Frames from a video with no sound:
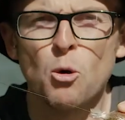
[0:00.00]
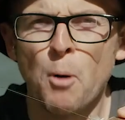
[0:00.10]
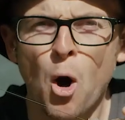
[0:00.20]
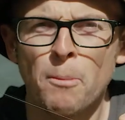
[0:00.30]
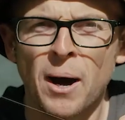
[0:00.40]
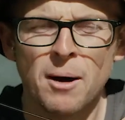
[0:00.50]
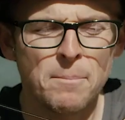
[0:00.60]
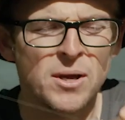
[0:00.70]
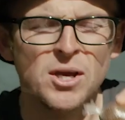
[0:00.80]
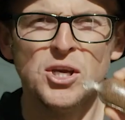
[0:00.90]
a little
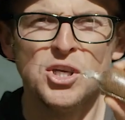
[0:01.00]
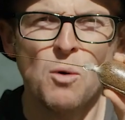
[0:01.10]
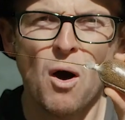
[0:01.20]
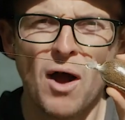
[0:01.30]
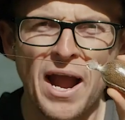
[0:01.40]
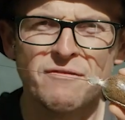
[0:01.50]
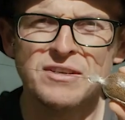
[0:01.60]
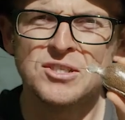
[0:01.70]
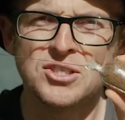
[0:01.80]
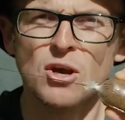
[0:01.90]
pop-up, you are
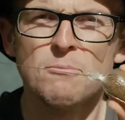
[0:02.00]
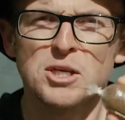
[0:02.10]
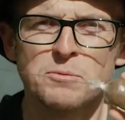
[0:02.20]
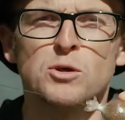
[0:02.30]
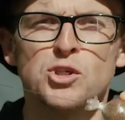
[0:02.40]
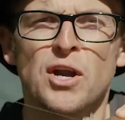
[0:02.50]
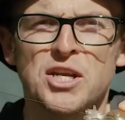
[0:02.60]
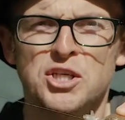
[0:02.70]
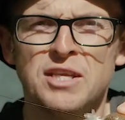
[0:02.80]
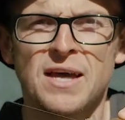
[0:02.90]
having so much more
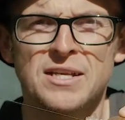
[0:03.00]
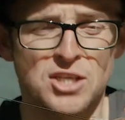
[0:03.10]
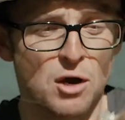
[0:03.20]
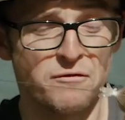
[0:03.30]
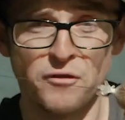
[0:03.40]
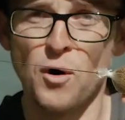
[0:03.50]
attraction in that zone